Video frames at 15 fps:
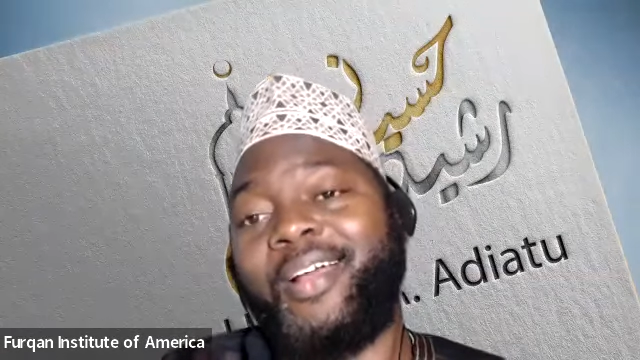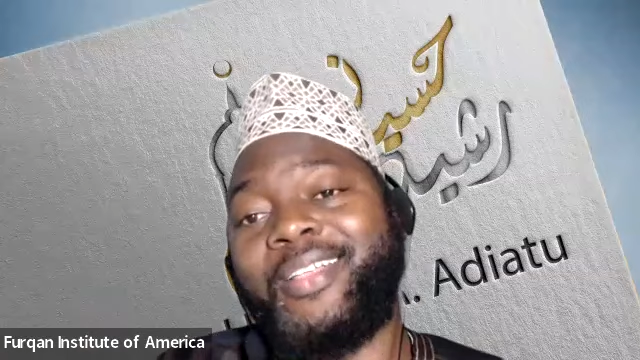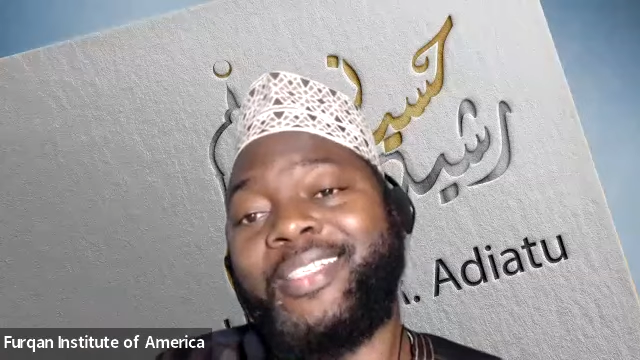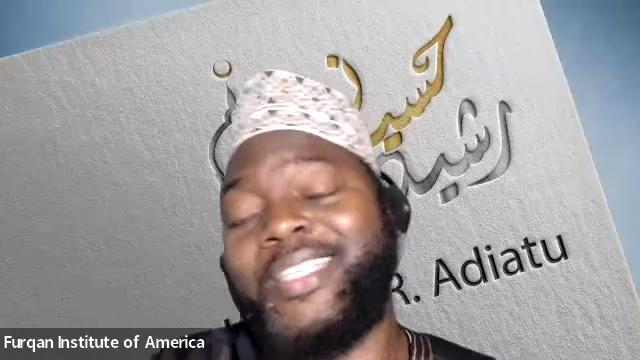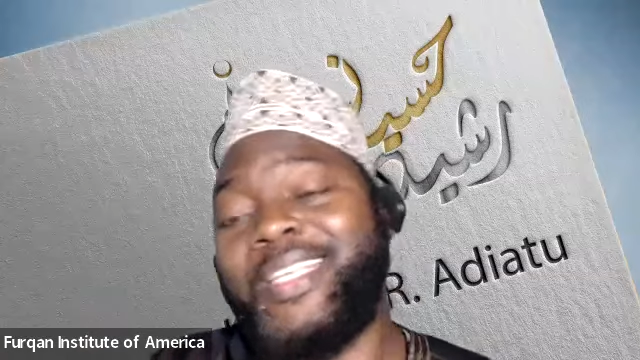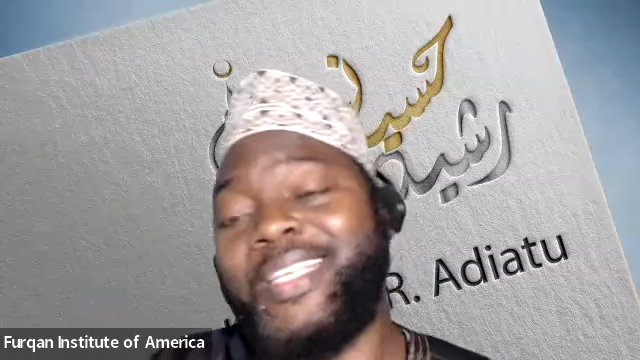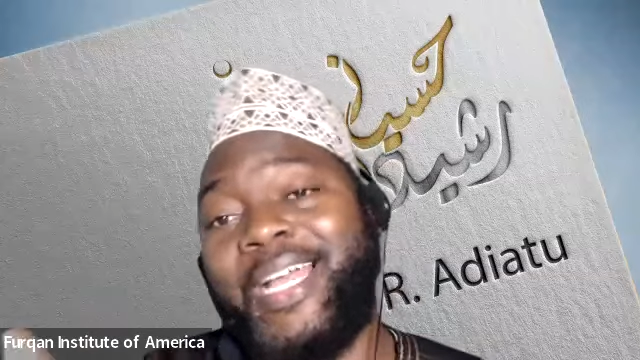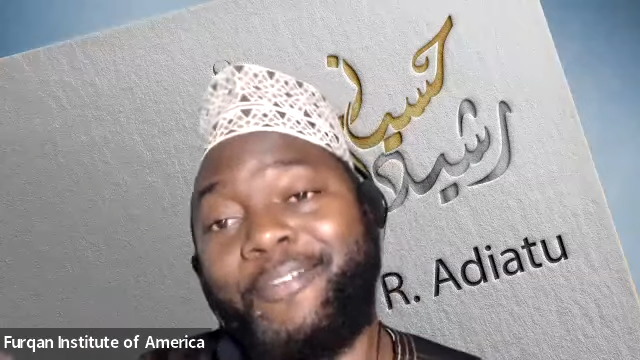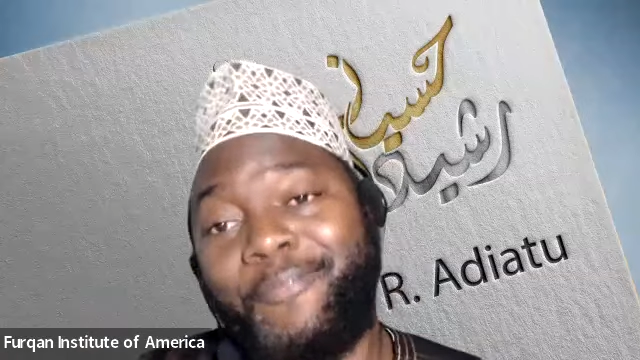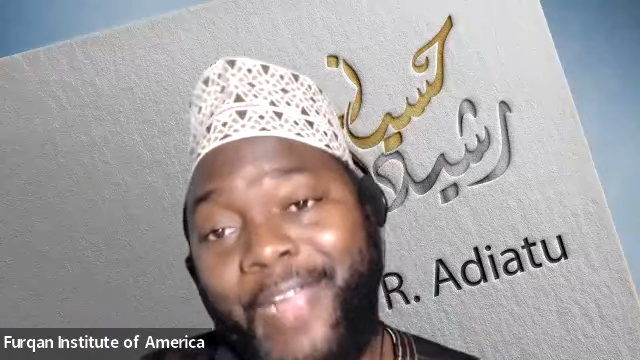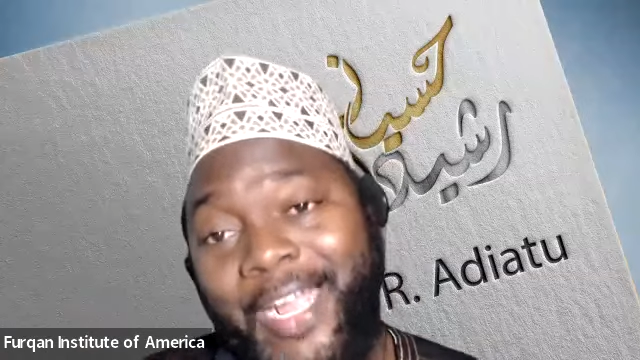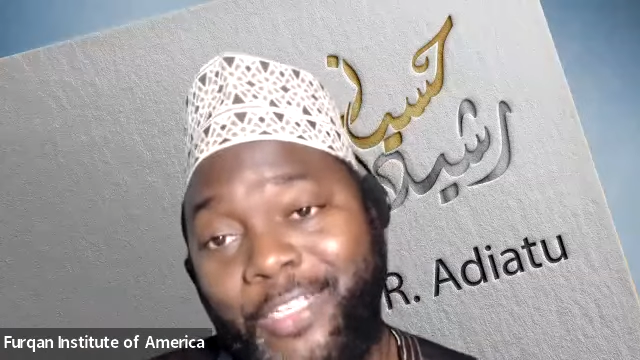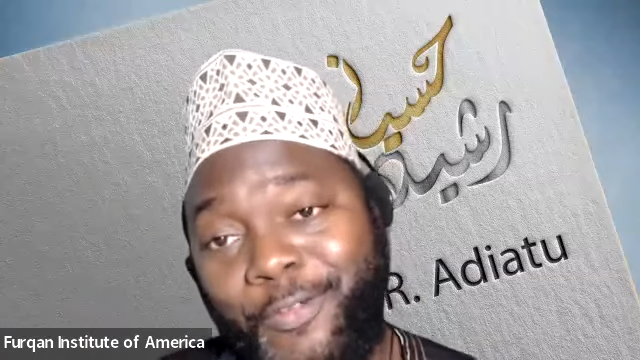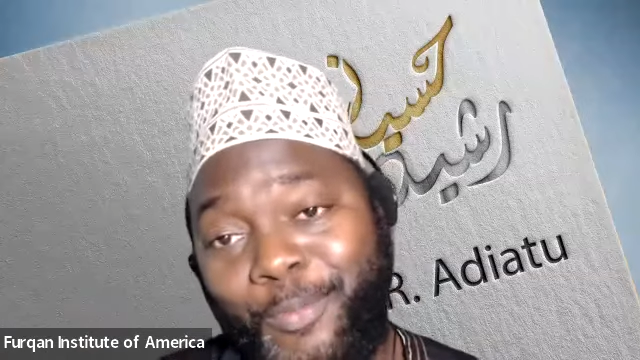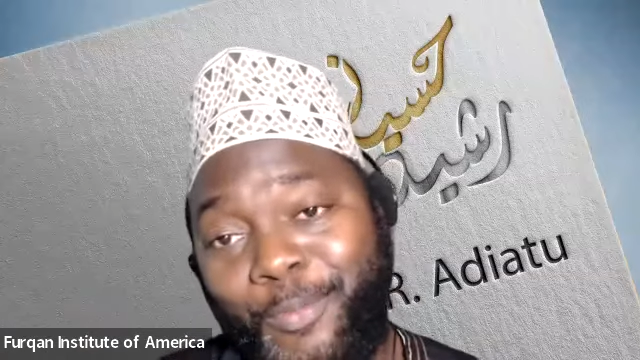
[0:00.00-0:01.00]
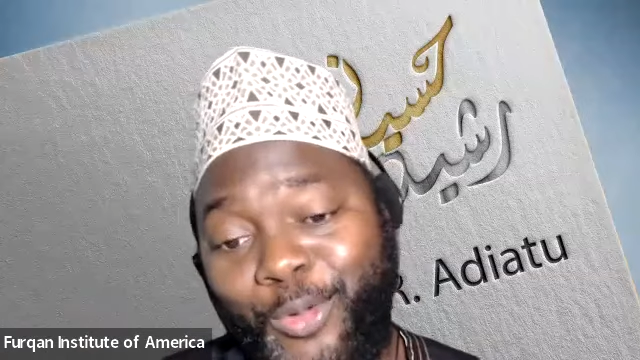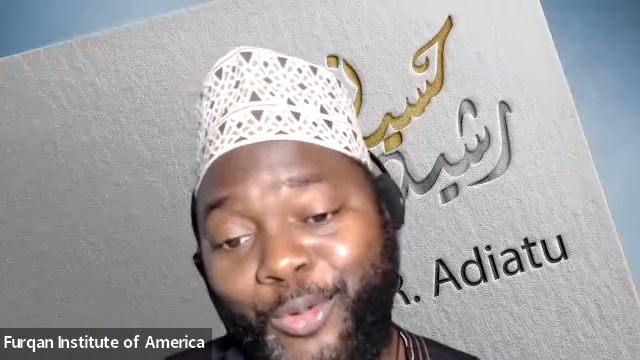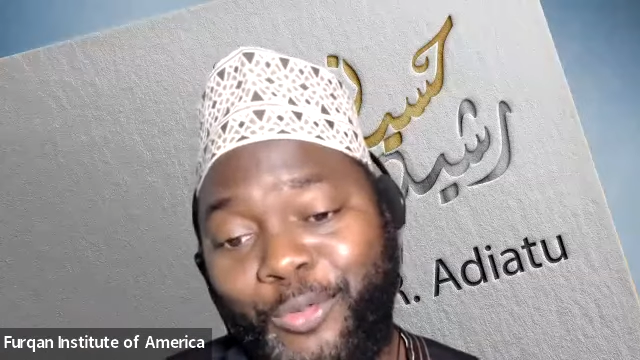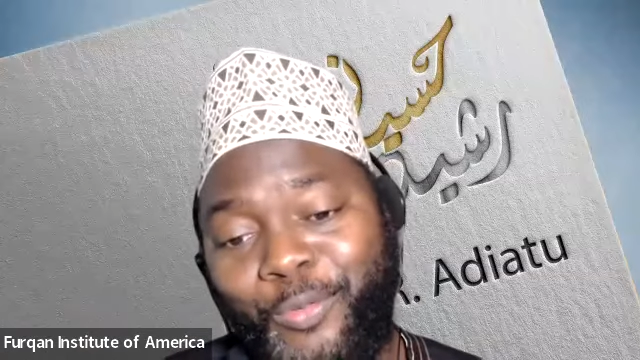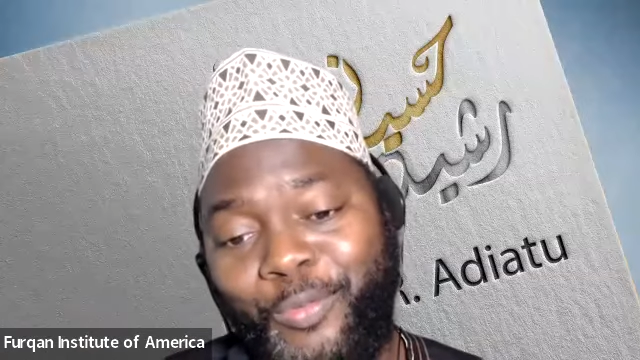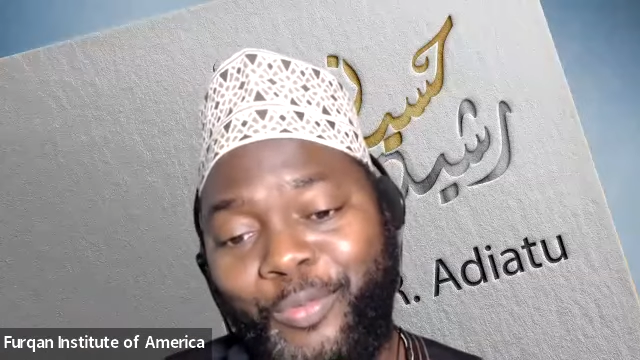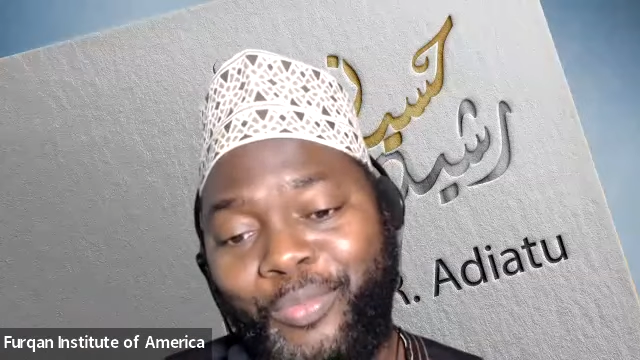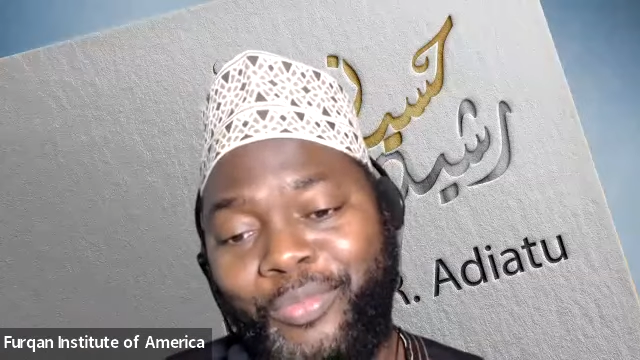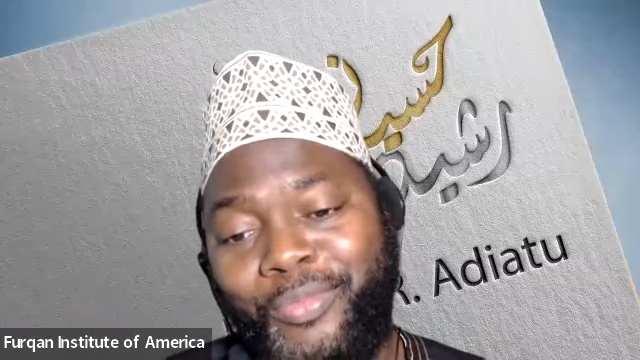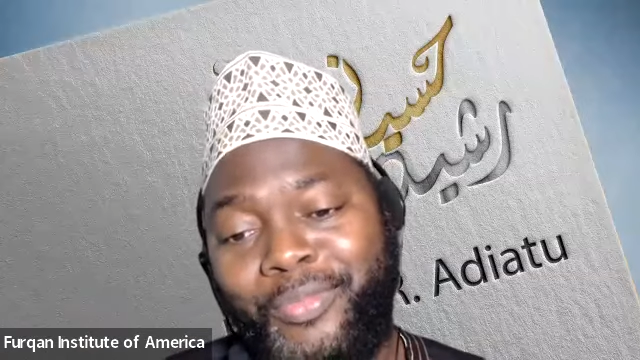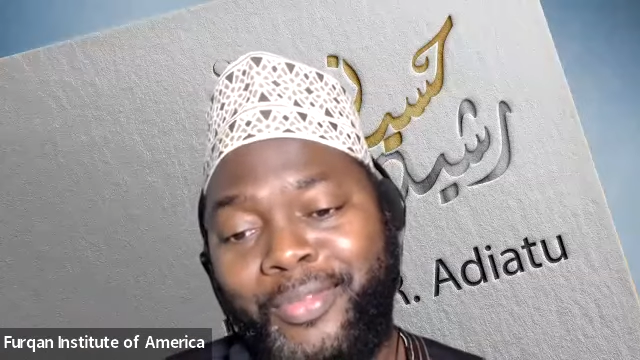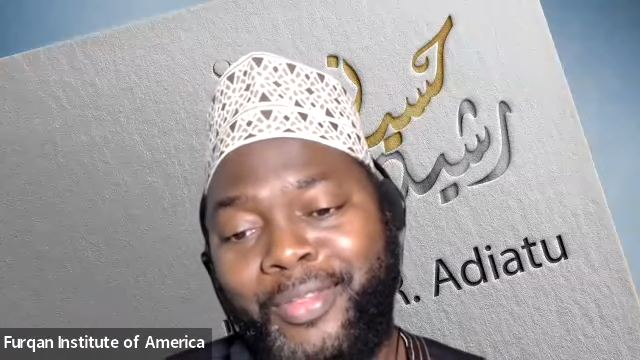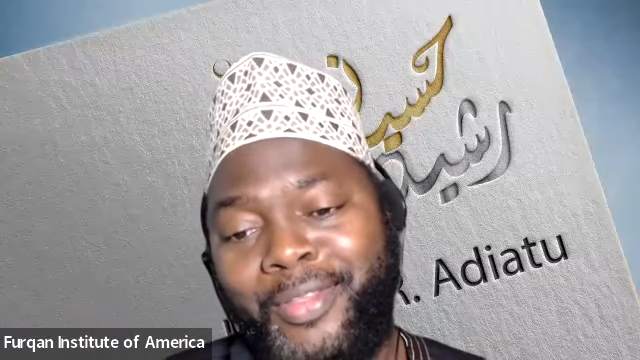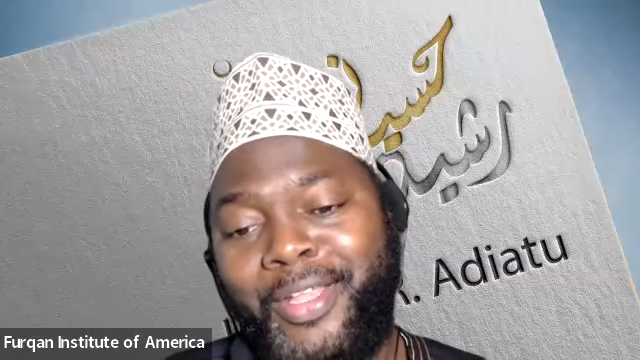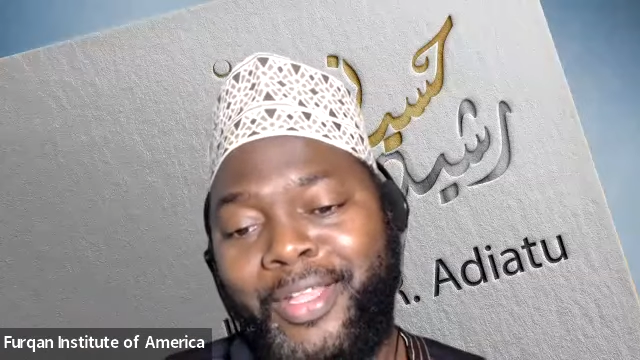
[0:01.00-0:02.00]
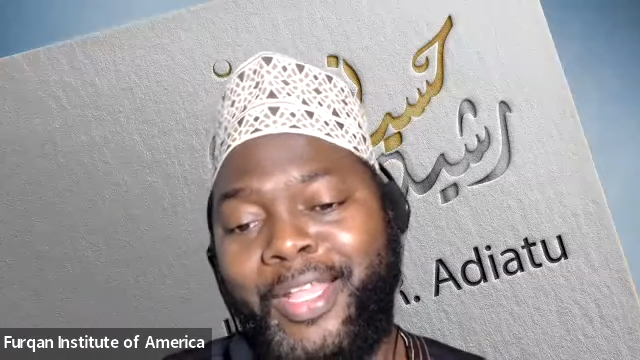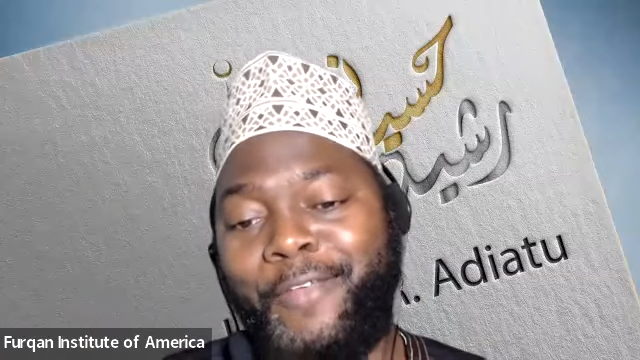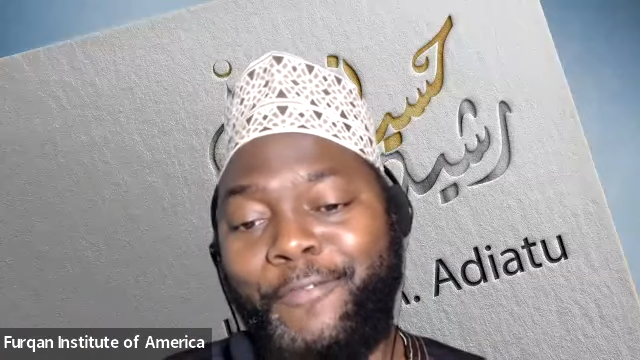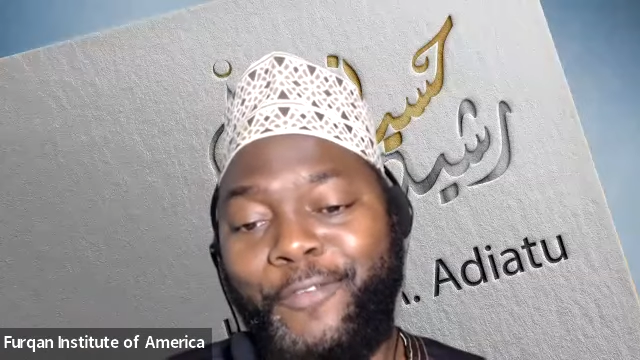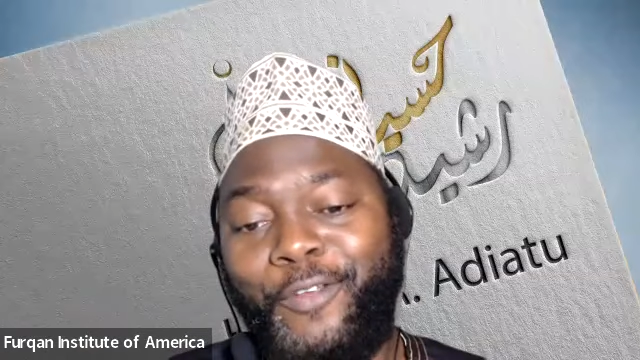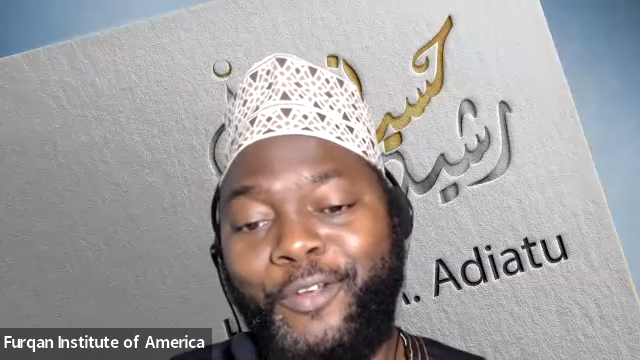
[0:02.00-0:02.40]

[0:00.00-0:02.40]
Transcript: seek advice from you? If